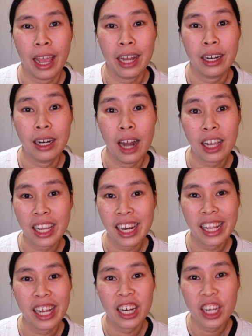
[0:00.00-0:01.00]
And
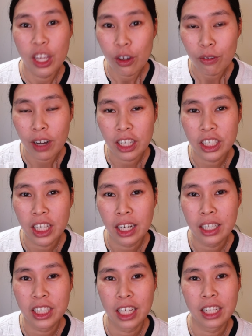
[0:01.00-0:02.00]
luckily, the new
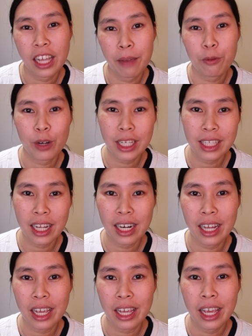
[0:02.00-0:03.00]
version just came
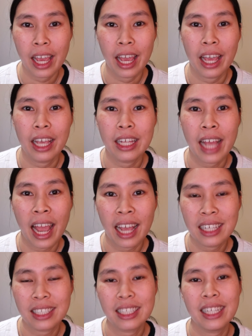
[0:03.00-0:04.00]
recently. It
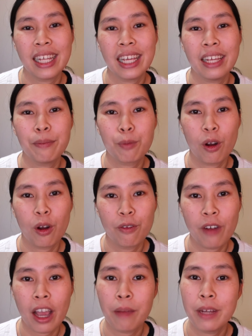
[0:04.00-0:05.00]
has the
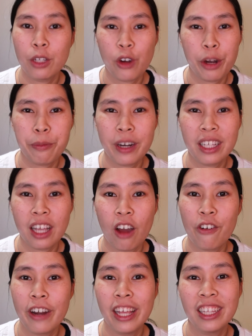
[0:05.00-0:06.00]
profile of the 3D printer
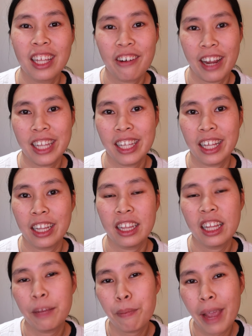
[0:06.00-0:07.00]
already integrated.
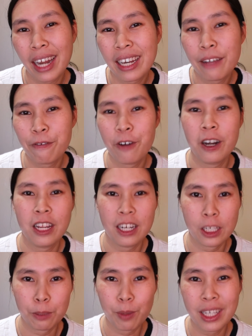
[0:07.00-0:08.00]
The main difference is
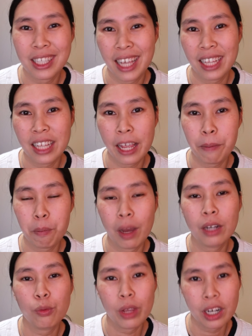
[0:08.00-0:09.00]
the speed setting,
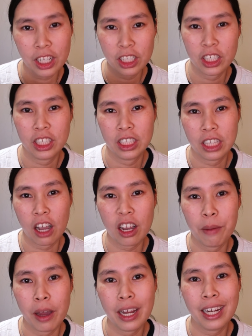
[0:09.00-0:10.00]
but we're going to talk
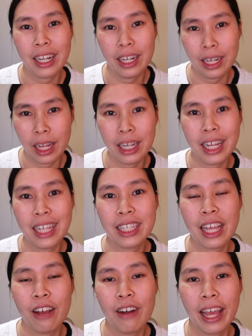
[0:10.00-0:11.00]
about it in
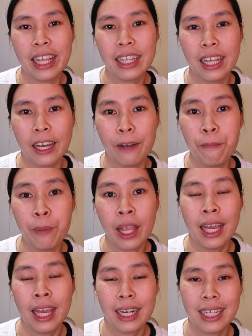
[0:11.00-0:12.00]
detail later.
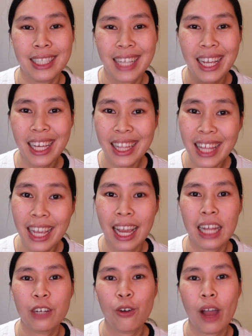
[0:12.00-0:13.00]
The second thing
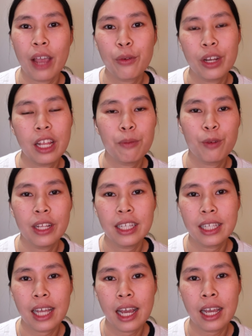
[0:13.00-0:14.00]
I tried with this
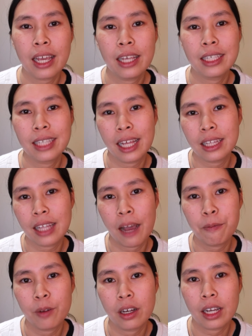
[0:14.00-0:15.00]
printer is set
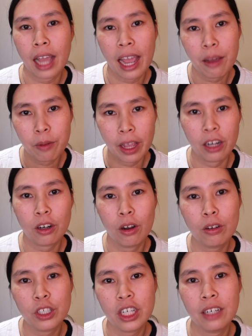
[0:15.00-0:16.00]
up a kind of
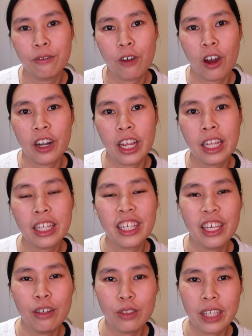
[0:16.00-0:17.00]
enclosure for it
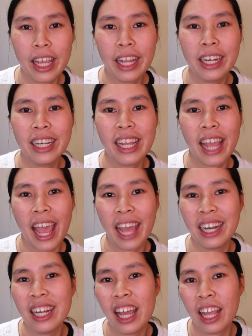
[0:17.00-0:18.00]
using the
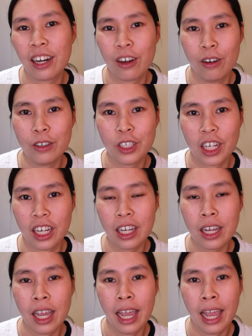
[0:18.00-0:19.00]
ender
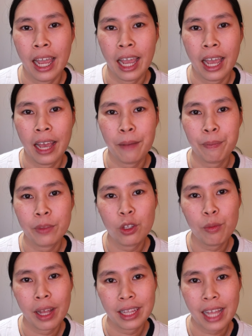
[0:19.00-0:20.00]
enclosure
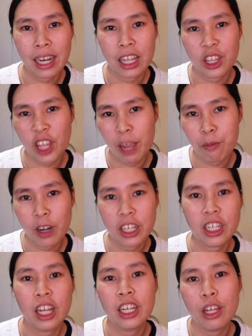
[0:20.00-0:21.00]
to maintain the
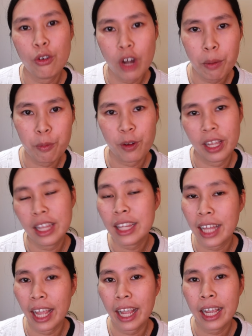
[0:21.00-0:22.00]
temperature during
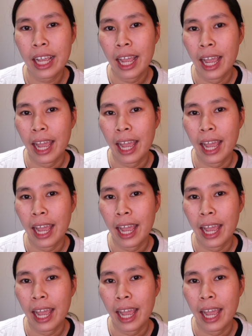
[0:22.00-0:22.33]
printing.